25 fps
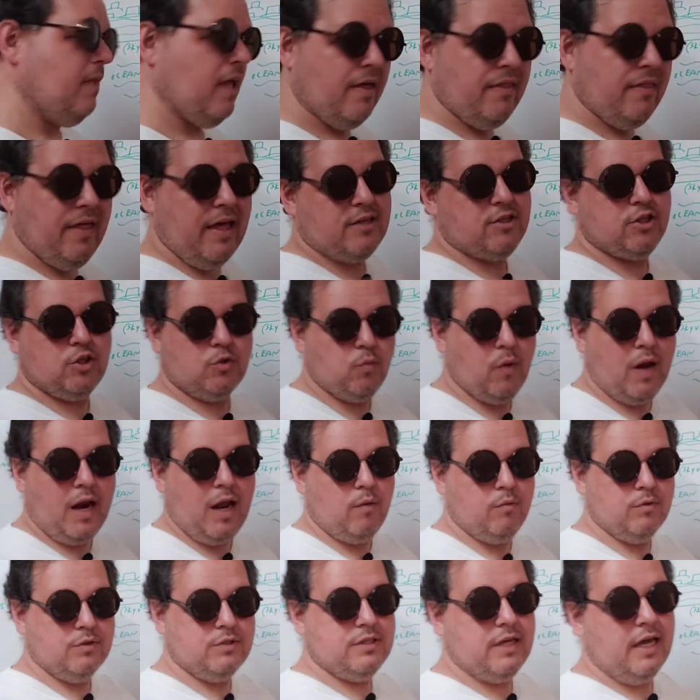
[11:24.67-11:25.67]
That's just what I
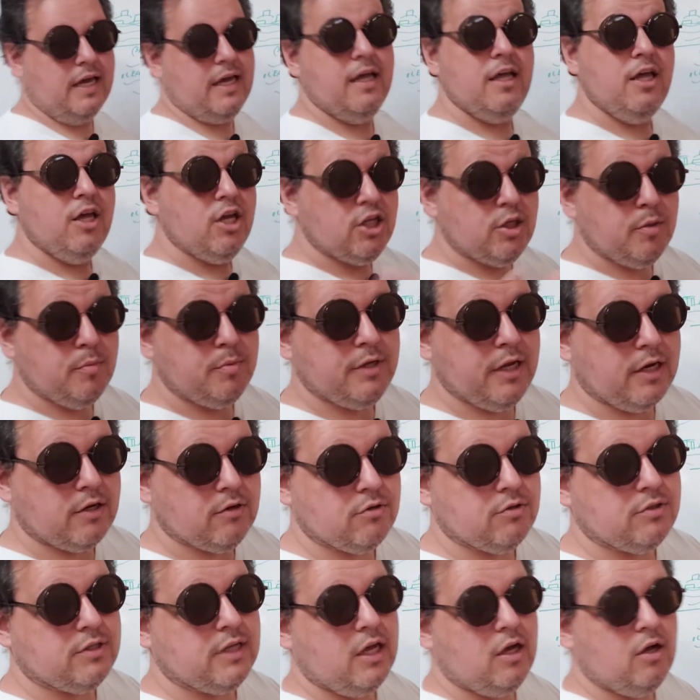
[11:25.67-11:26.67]
would say. To protect
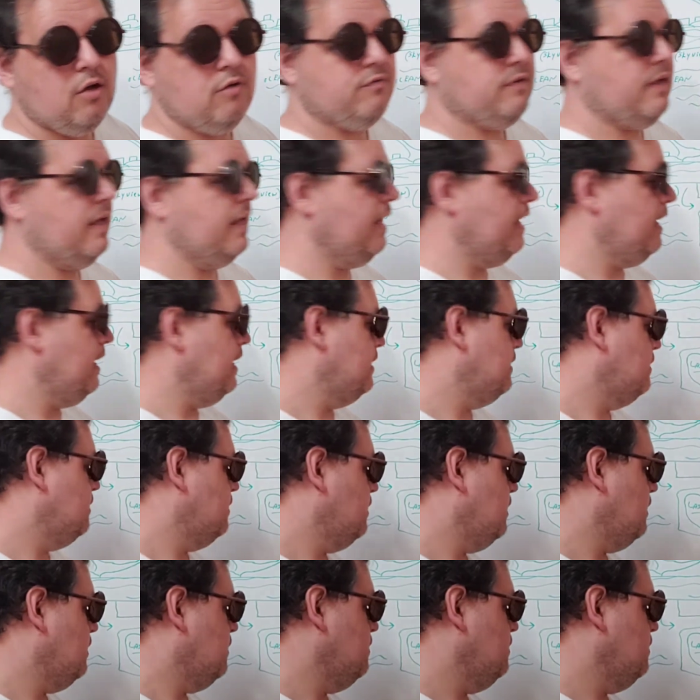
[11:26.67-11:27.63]
herself, and